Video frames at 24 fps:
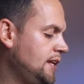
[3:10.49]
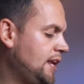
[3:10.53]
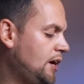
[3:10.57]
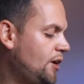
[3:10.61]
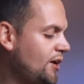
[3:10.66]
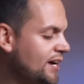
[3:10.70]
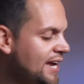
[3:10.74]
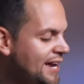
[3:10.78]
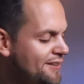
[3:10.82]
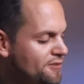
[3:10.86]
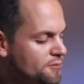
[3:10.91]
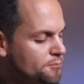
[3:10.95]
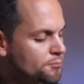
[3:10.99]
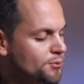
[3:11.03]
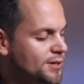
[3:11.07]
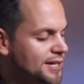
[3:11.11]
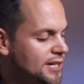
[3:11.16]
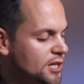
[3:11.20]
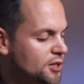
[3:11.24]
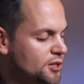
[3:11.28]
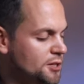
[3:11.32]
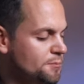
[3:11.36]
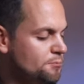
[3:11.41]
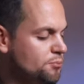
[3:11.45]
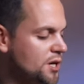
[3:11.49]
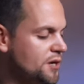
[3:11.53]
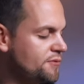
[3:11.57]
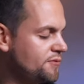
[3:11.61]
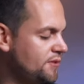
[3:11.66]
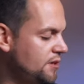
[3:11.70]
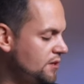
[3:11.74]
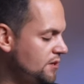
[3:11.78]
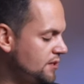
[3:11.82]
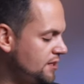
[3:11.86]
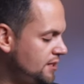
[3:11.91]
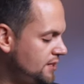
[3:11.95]
Now I have a preloaded
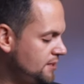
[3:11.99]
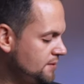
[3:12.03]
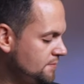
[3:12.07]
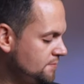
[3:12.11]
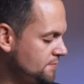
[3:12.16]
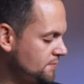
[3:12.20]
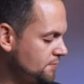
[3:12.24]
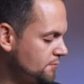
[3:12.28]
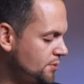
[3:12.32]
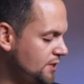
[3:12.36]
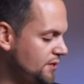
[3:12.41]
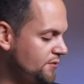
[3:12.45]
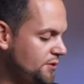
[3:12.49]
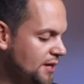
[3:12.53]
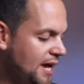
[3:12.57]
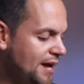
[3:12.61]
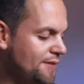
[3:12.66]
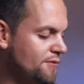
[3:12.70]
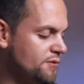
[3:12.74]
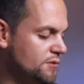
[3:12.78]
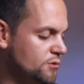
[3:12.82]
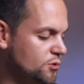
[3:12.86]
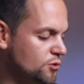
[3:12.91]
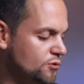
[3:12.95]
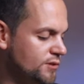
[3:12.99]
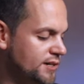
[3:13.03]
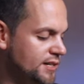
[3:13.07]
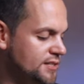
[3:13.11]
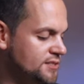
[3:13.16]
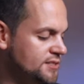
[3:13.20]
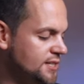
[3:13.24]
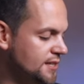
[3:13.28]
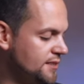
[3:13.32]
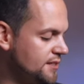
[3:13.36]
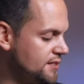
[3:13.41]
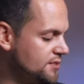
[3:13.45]
profile here, but if you haven't already
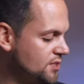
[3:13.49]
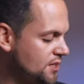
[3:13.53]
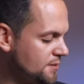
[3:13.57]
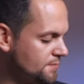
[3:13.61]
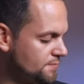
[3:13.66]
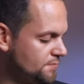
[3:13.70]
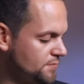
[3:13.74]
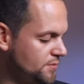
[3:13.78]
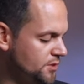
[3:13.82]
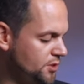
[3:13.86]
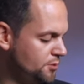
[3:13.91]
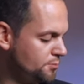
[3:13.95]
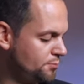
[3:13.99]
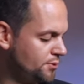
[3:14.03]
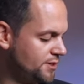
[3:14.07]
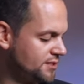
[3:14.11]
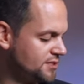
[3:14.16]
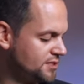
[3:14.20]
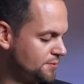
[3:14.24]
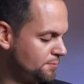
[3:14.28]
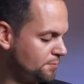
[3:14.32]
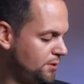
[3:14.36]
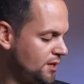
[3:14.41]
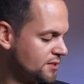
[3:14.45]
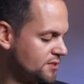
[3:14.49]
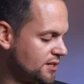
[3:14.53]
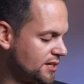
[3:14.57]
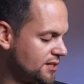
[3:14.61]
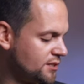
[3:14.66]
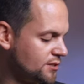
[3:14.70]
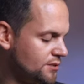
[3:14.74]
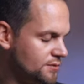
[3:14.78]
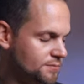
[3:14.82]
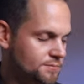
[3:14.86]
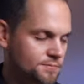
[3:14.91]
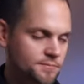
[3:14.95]
set this up, you press the plus
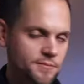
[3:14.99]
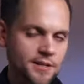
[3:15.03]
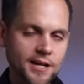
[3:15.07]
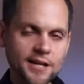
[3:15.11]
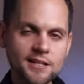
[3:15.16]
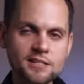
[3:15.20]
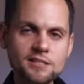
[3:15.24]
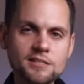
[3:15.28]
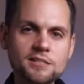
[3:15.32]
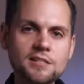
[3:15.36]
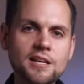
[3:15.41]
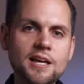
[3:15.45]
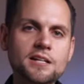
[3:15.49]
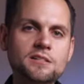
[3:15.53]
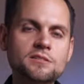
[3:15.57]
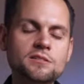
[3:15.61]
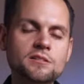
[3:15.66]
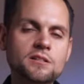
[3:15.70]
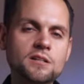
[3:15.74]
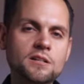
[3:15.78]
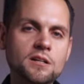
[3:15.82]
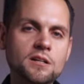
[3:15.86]
icon and select